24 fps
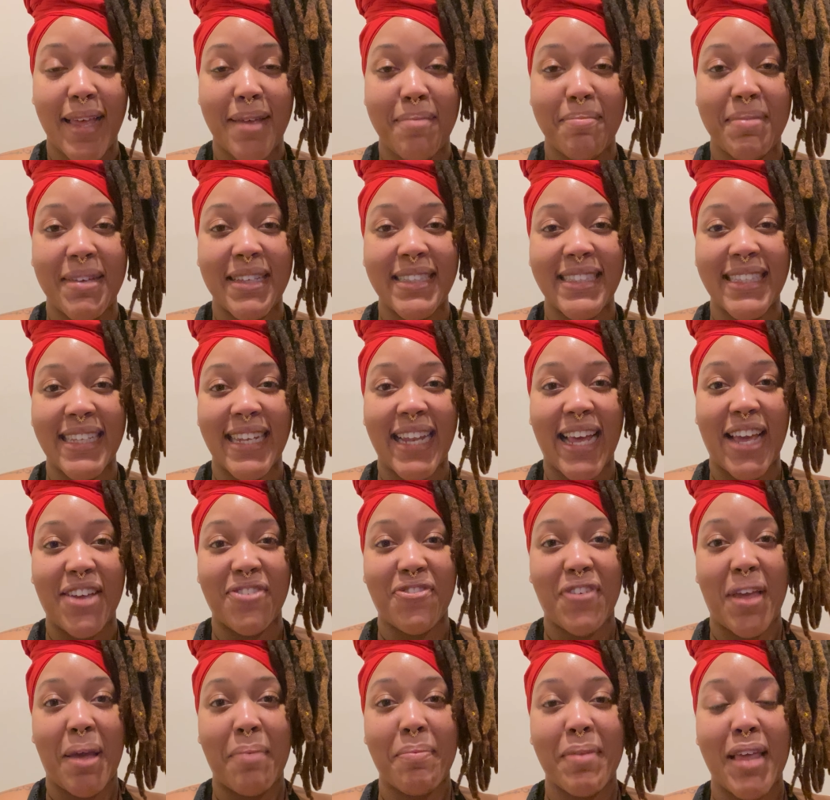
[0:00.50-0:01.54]
Peace and light,
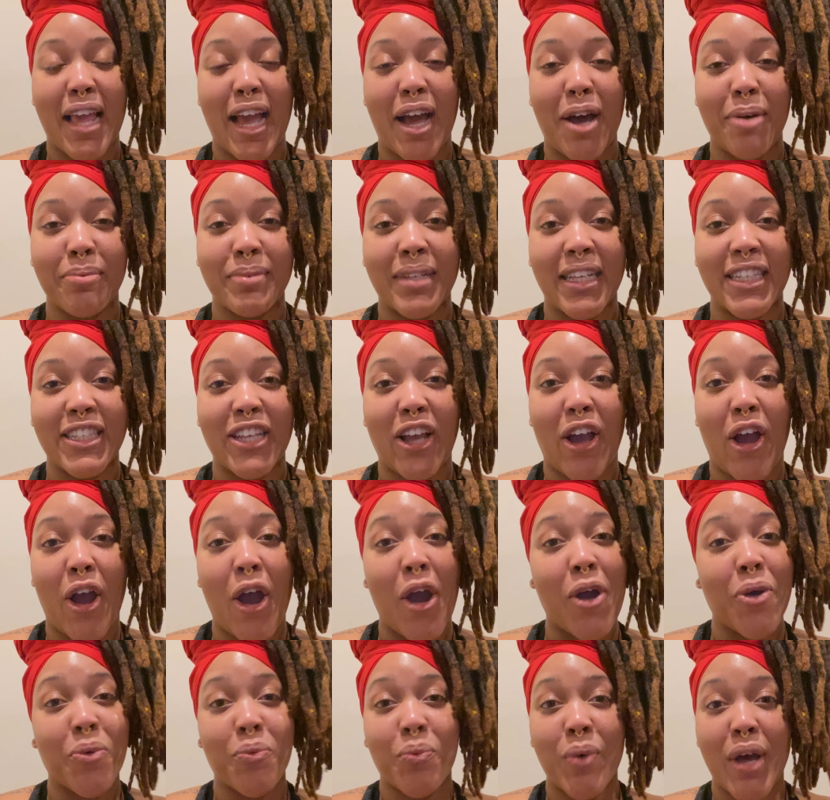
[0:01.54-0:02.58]
family. I hope that y'all
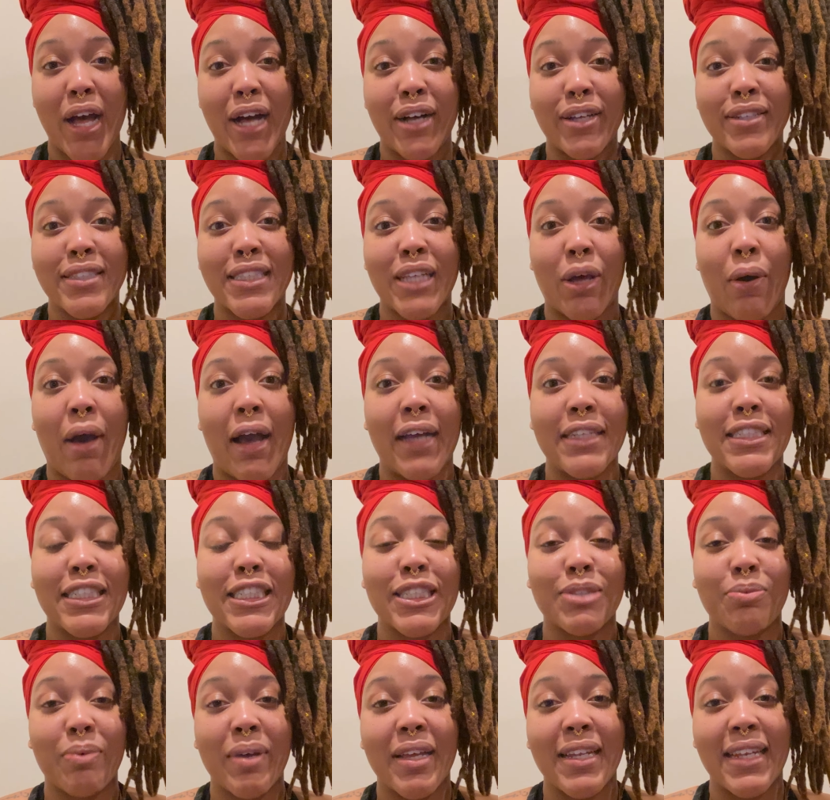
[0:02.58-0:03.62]
are well. So I
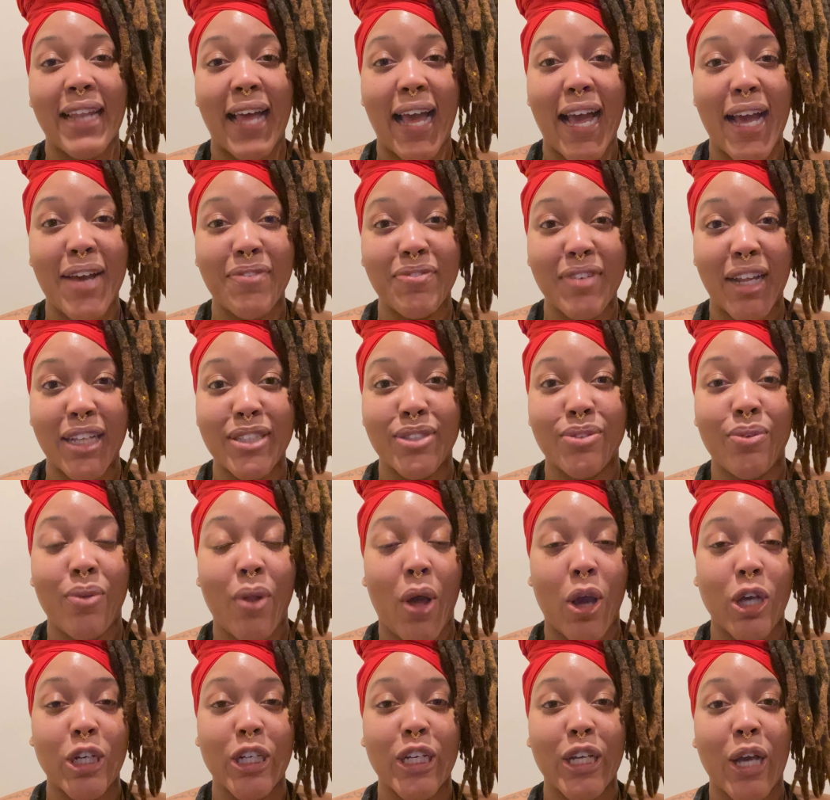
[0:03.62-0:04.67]
just went live not too
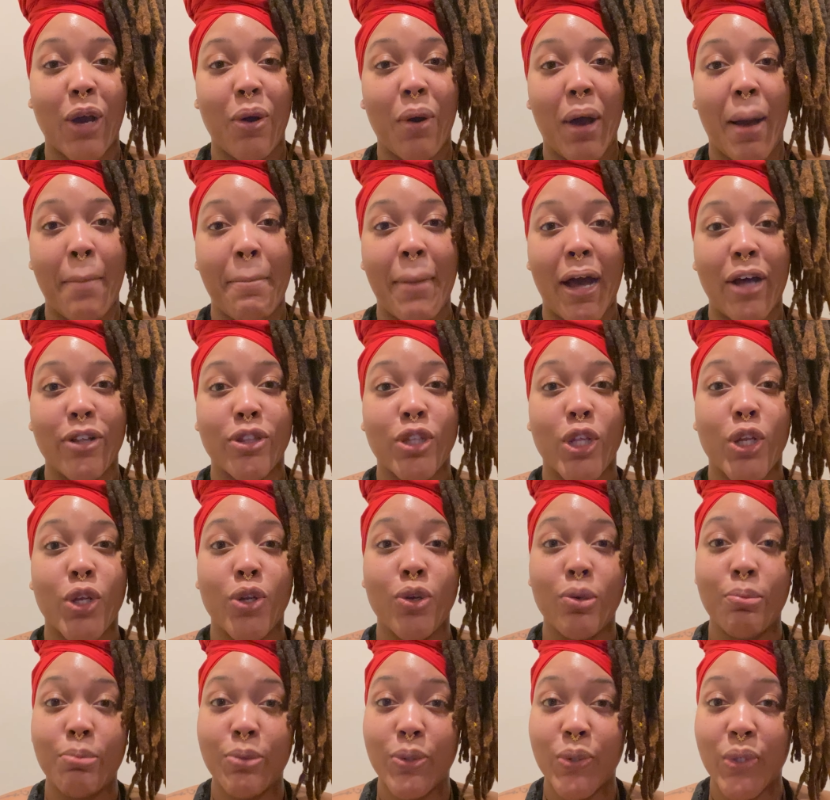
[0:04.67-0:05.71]
long ago about the
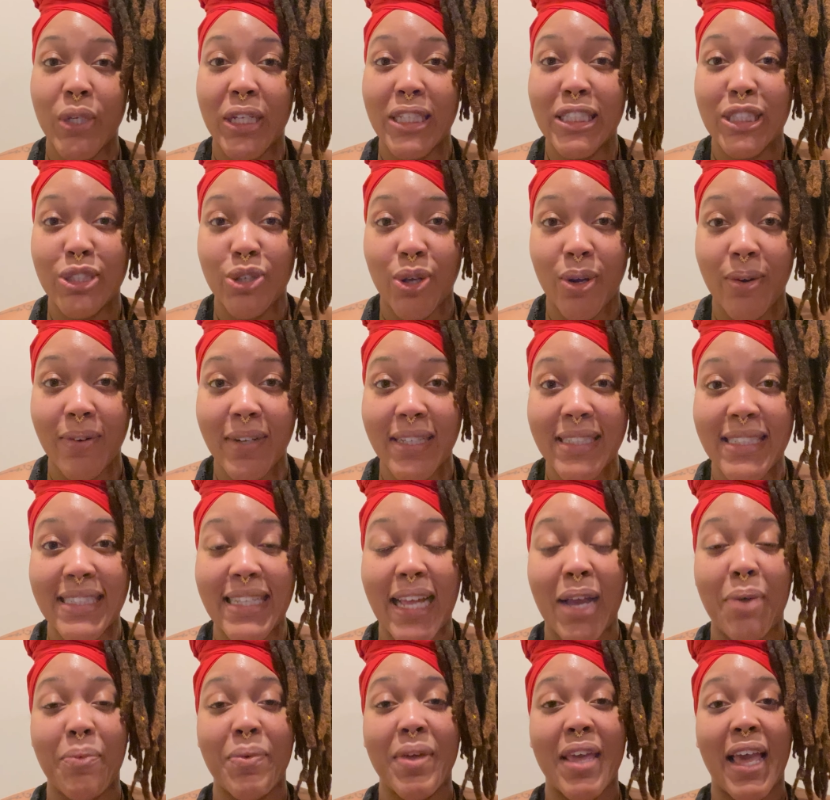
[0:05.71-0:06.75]
new moon in Taurus
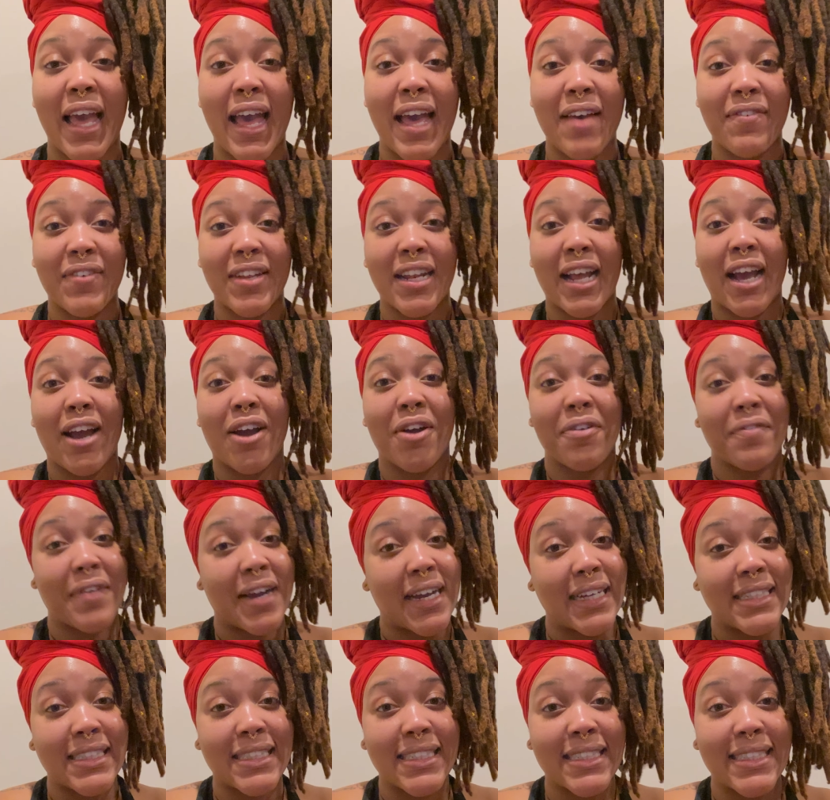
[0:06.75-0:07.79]
that we have in our
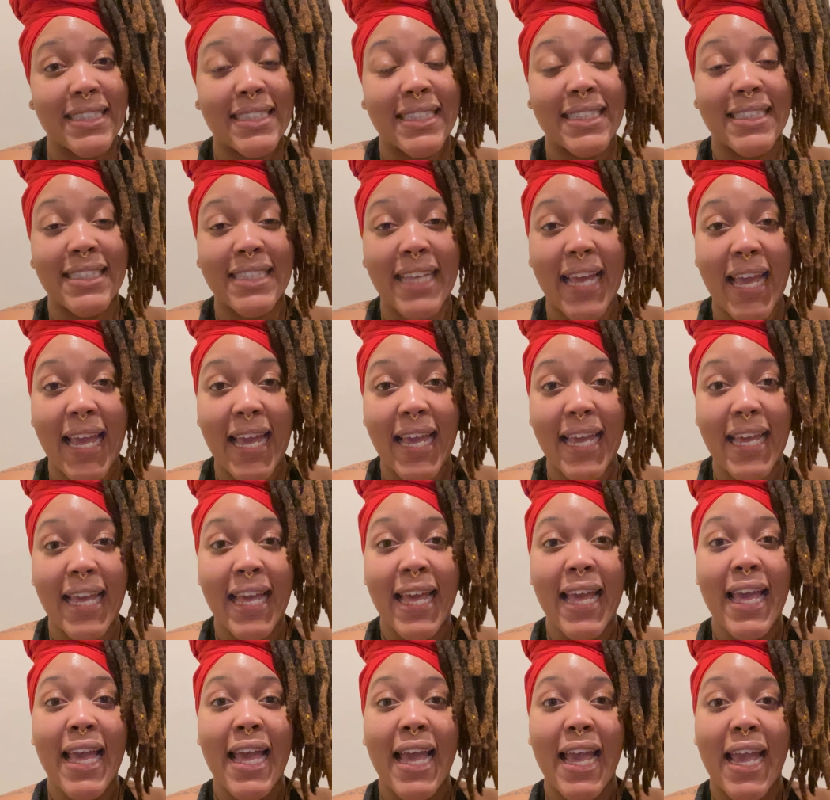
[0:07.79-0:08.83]
horizon today,
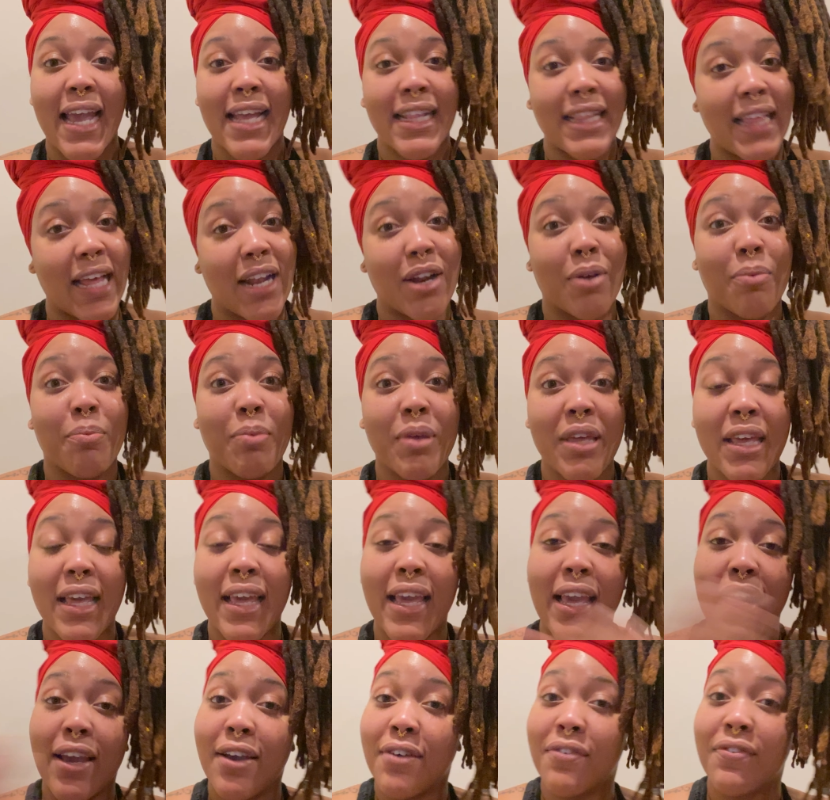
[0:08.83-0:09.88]
and that'll be
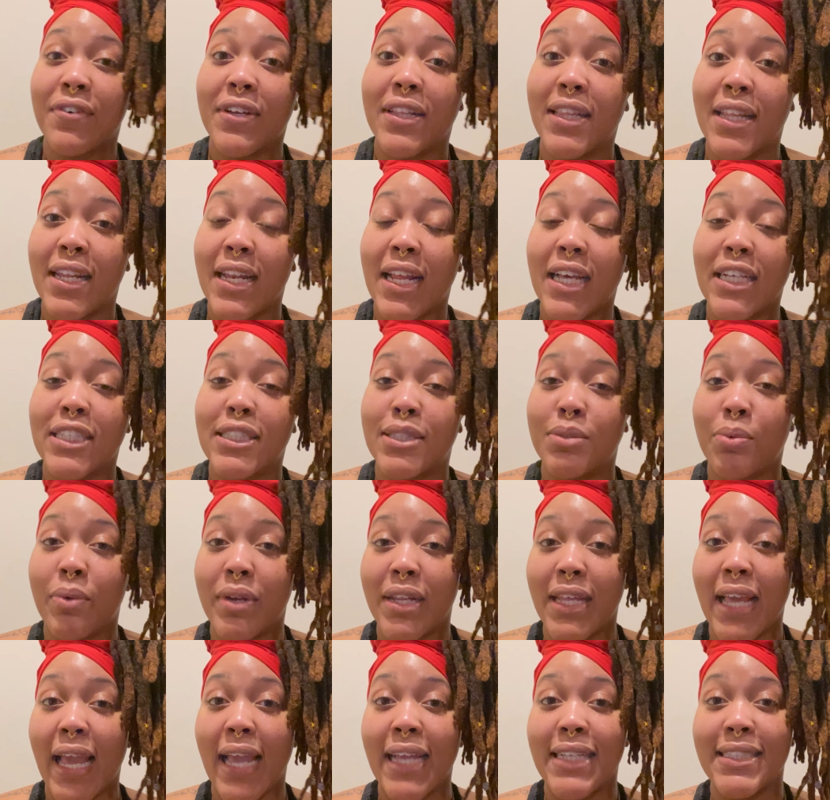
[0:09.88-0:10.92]
here for the next
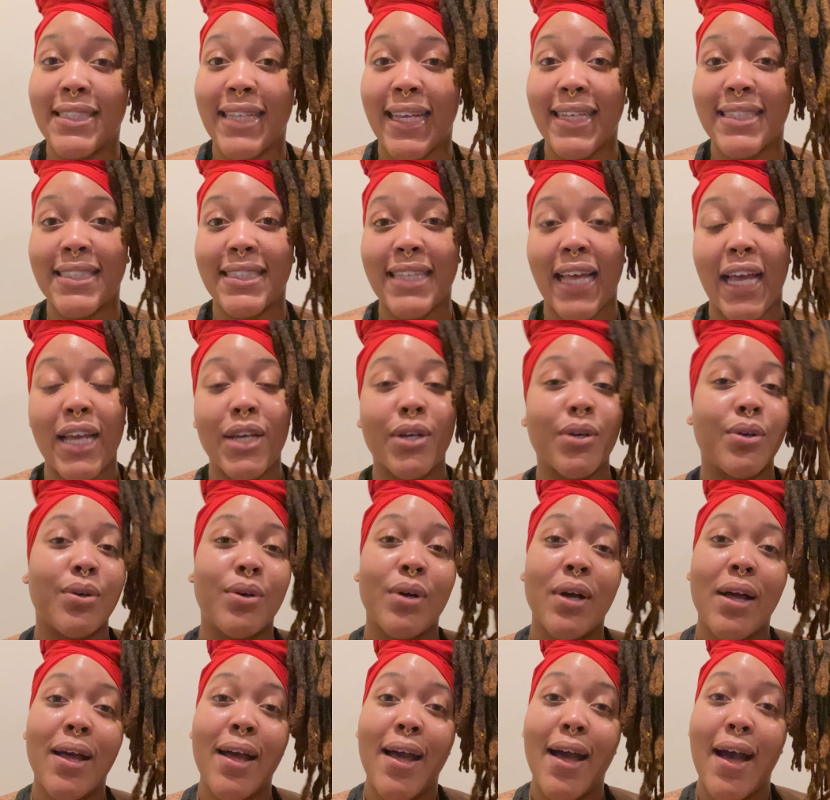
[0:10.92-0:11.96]
28 day cycle.